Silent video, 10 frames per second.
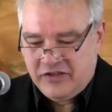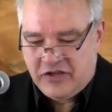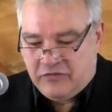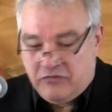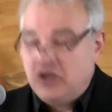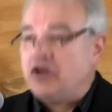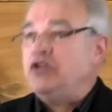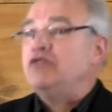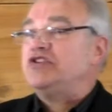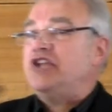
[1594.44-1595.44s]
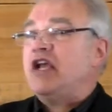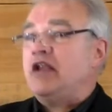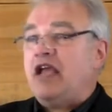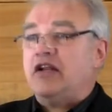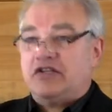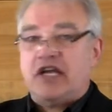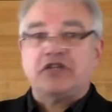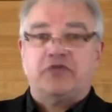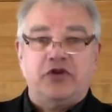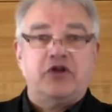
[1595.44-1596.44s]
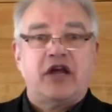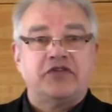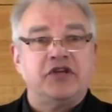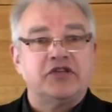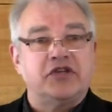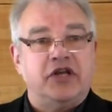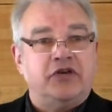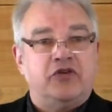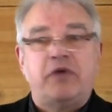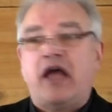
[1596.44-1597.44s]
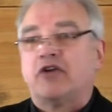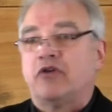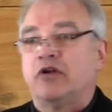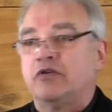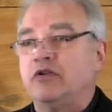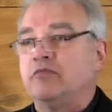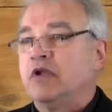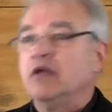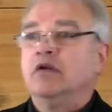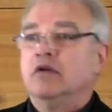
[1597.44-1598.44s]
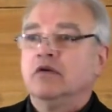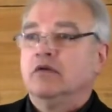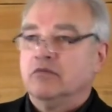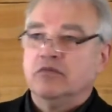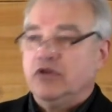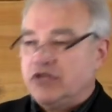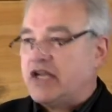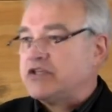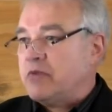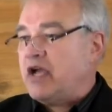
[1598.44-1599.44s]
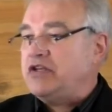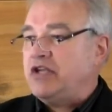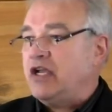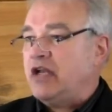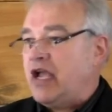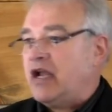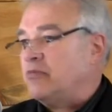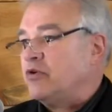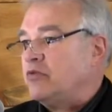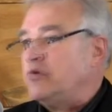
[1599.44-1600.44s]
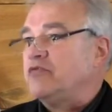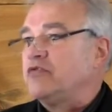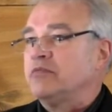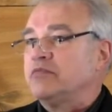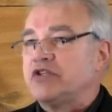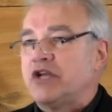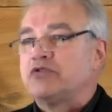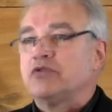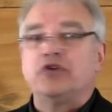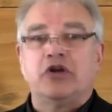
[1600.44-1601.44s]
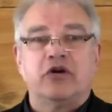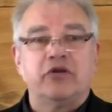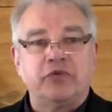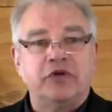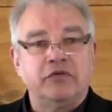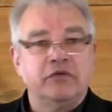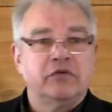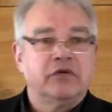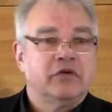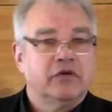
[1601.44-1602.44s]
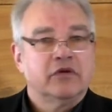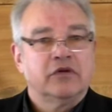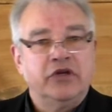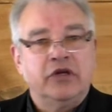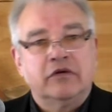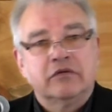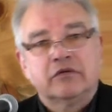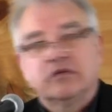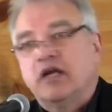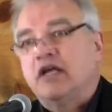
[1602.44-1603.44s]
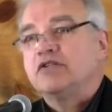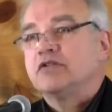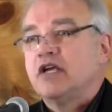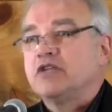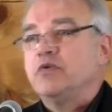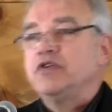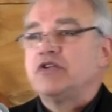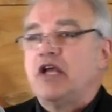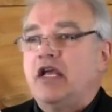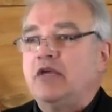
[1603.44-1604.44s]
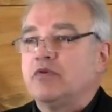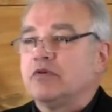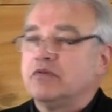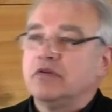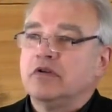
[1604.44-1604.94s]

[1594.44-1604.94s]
You can, you can use DNA to test for your ethnicity and your background. You, test my DNA, and I'm going to be from Central Europe. And, you know, as, as we say, we're,